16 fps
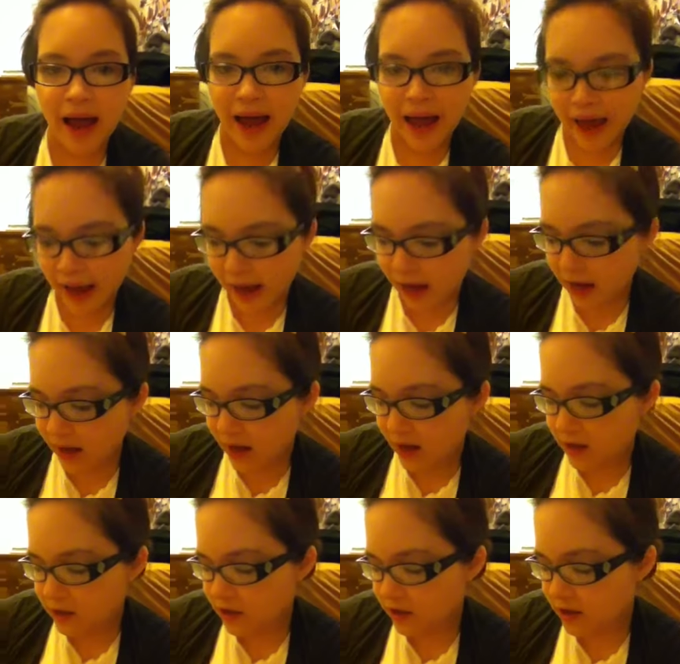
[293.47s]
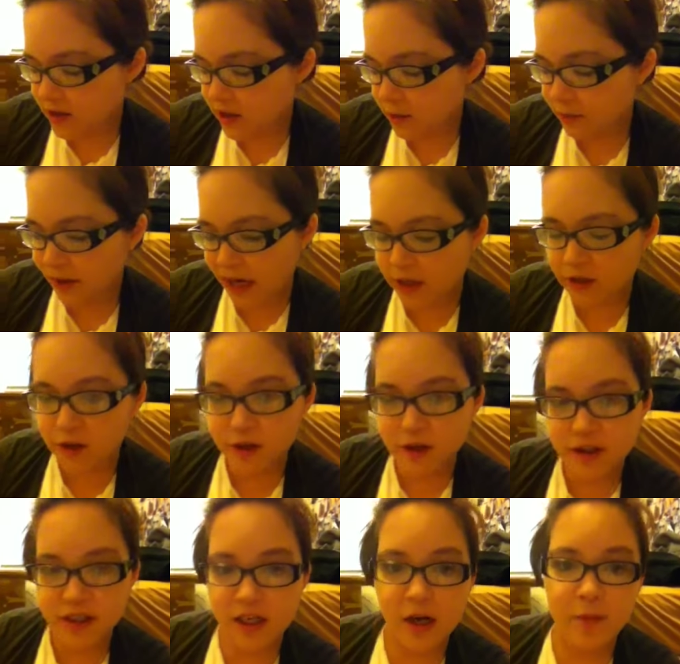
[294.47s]
I took some
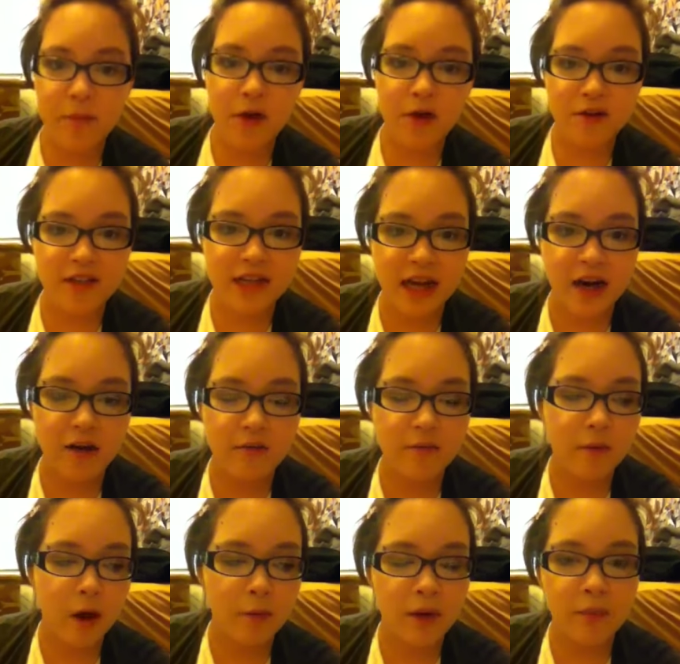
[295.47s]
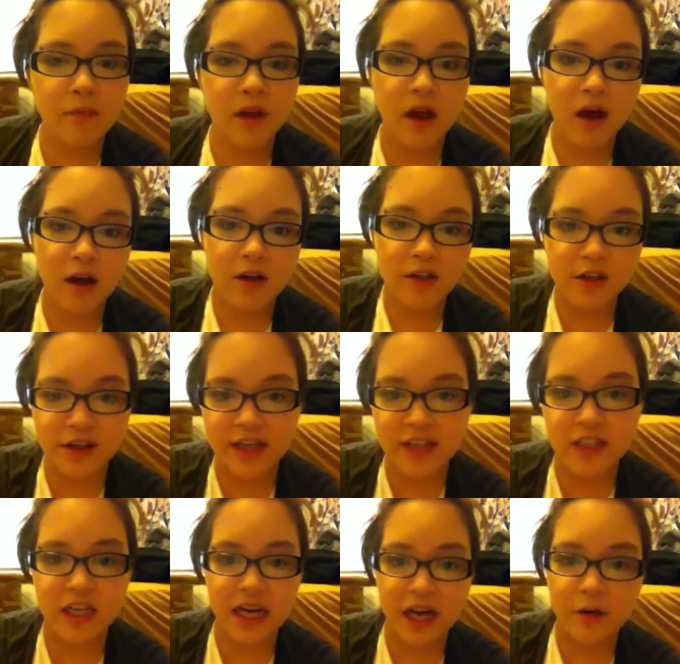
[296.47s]
pictures, and I'll post that up on my blog so you
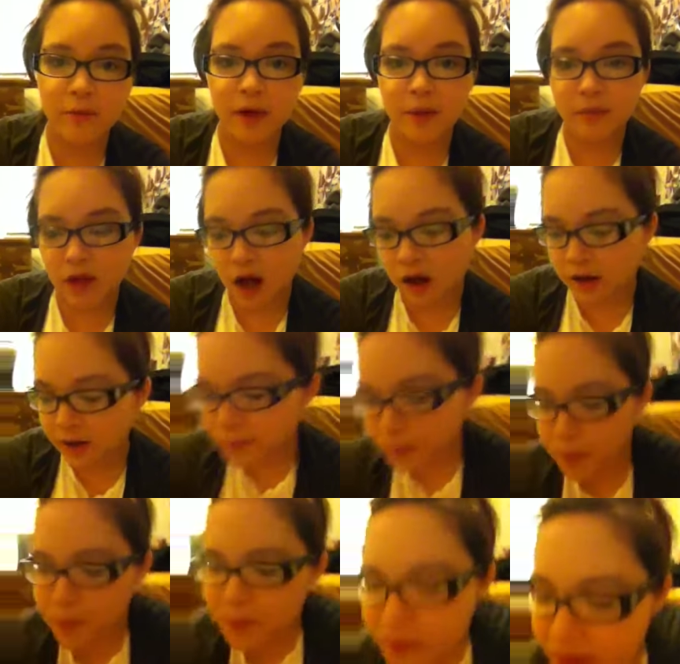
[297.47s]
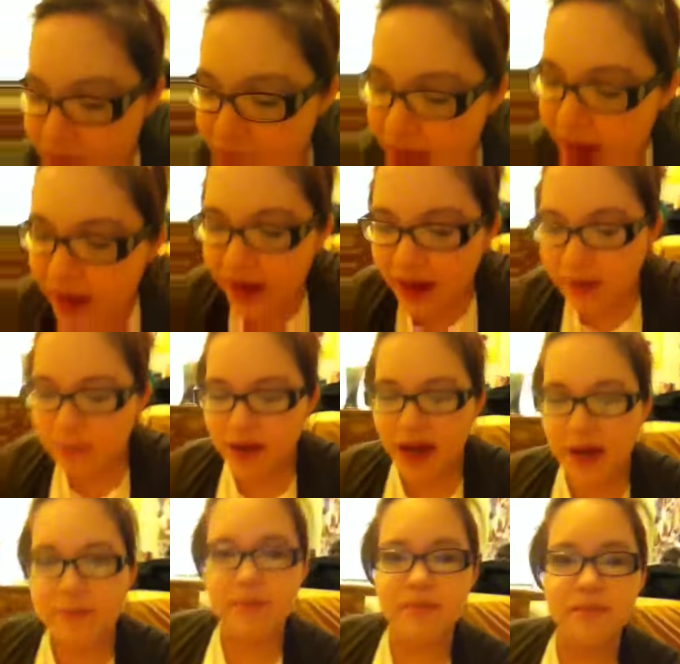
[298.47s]
can check out my blog.
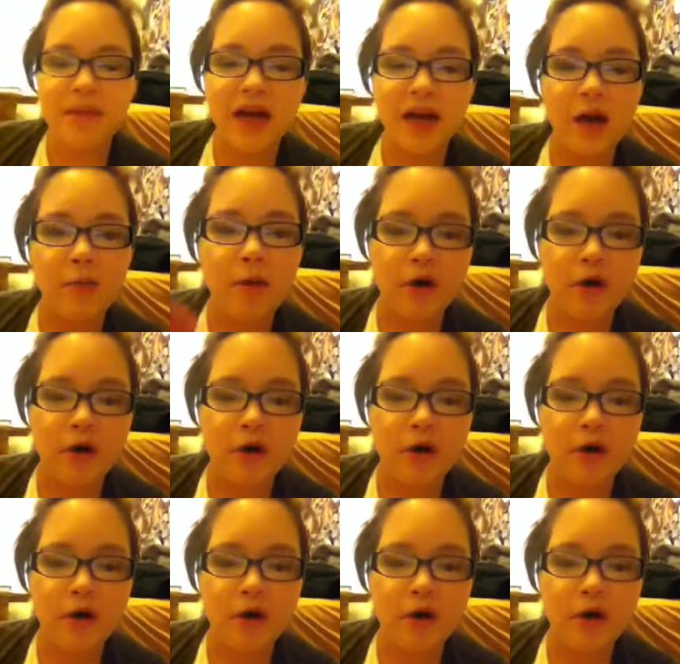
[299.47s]
But but I'll